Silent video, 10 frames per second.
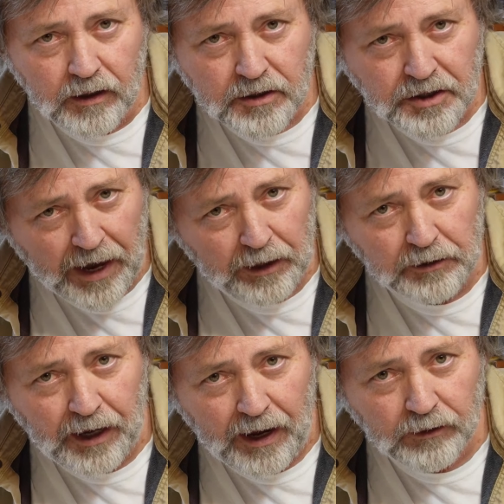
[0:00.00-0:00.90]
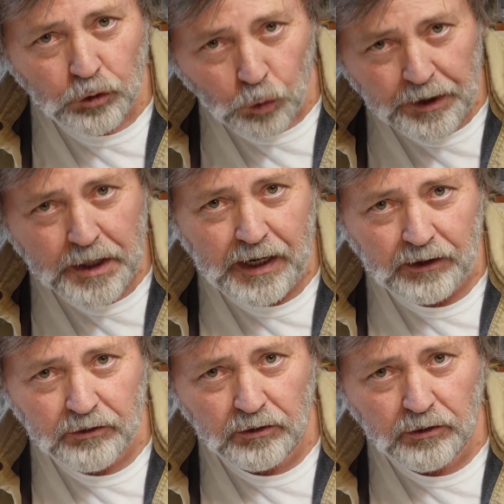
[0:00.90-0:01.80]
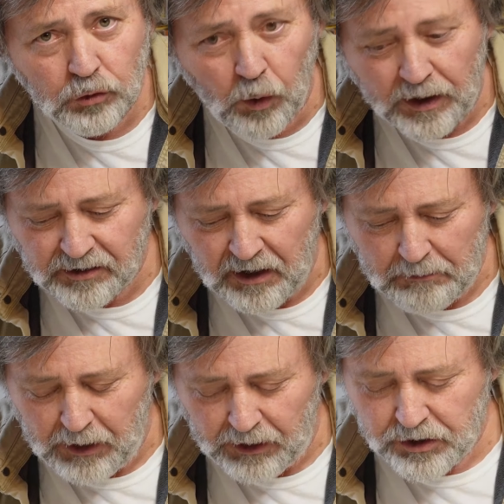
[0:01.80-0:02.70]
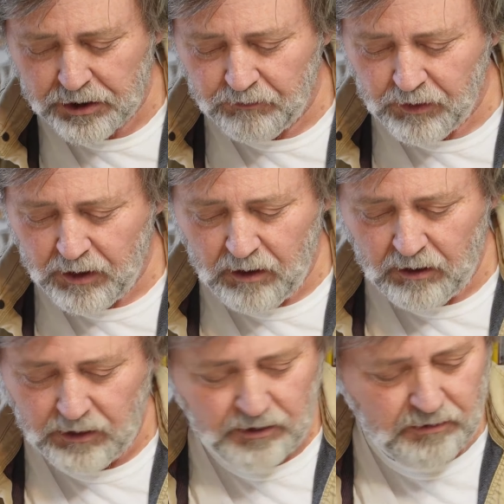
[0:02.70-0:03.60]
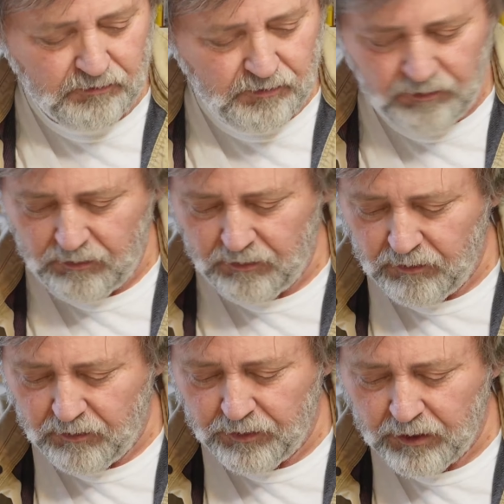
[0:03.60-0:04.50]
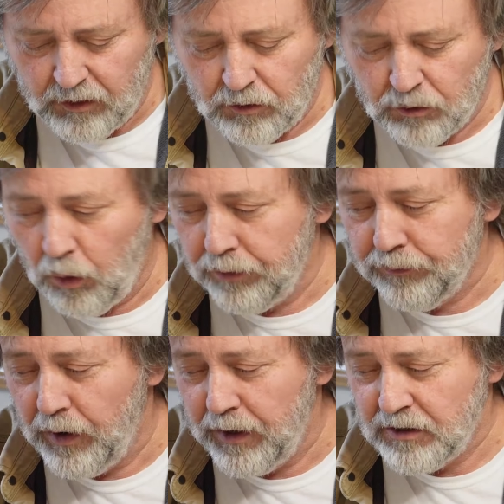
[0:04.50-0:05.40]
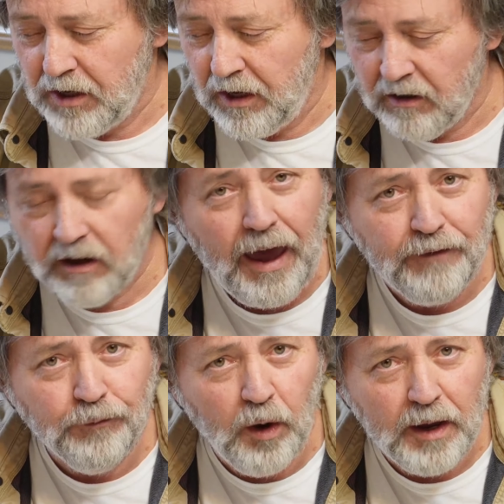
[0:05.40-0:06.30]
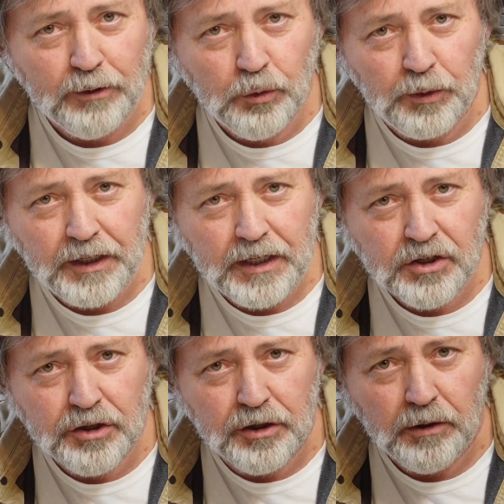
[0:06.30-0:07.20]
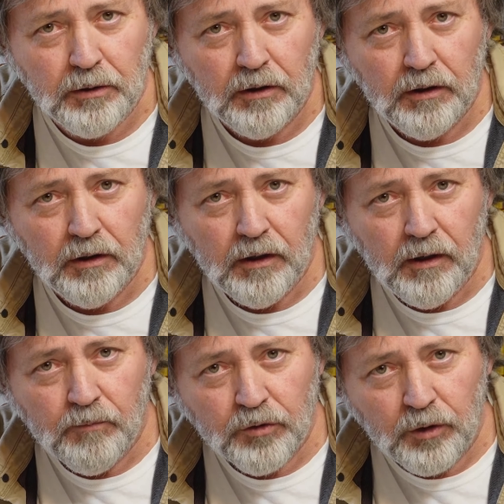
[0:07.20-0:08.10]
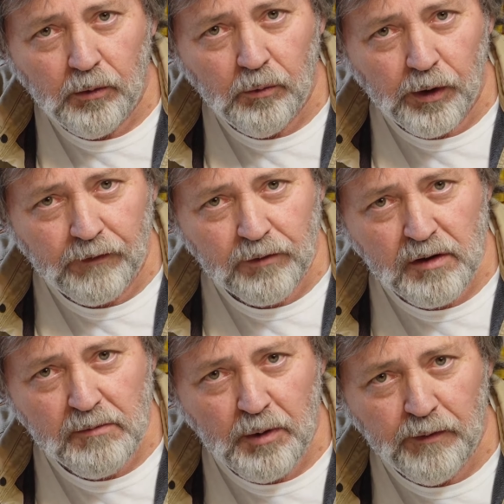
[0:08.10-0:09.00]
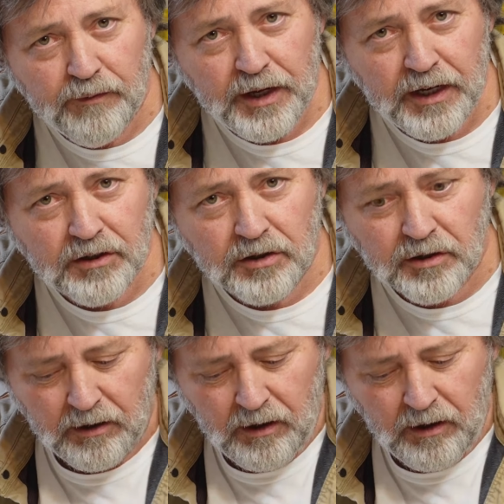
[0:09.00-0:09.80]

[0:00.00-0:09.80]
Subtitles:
saddle down 20 thousandths, twice that much, because 12th fret is halfway between these two. So whatever you move this,